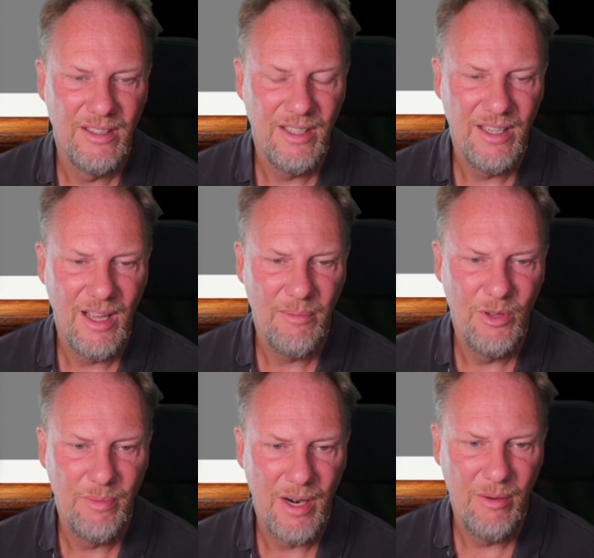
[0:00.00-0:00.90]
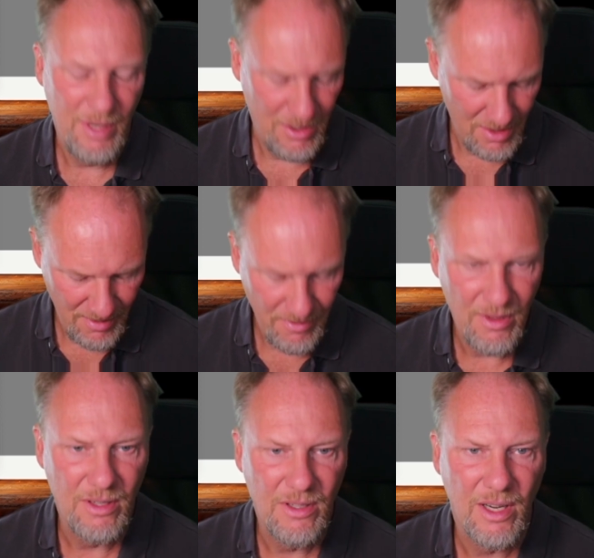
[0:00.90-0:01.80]
setting up new parameters for
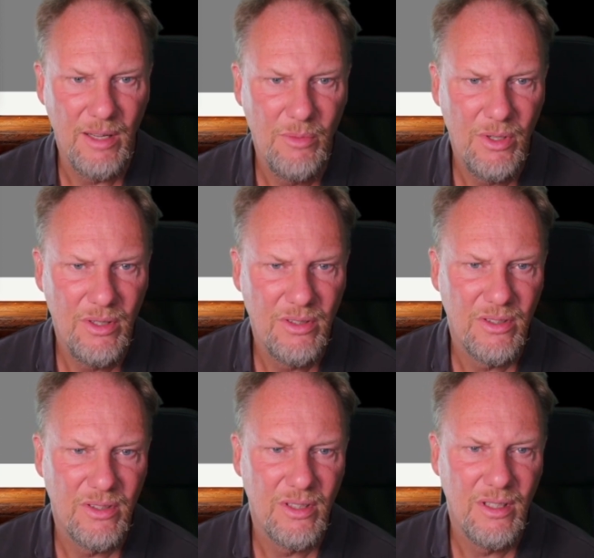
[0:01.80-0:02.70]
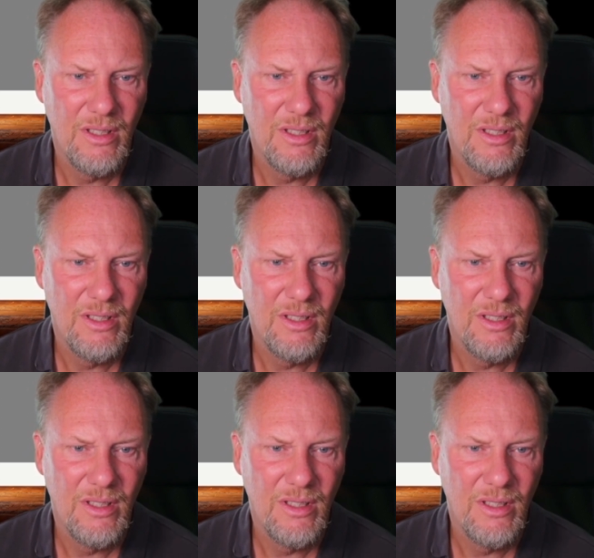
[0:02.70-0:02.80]
the timers.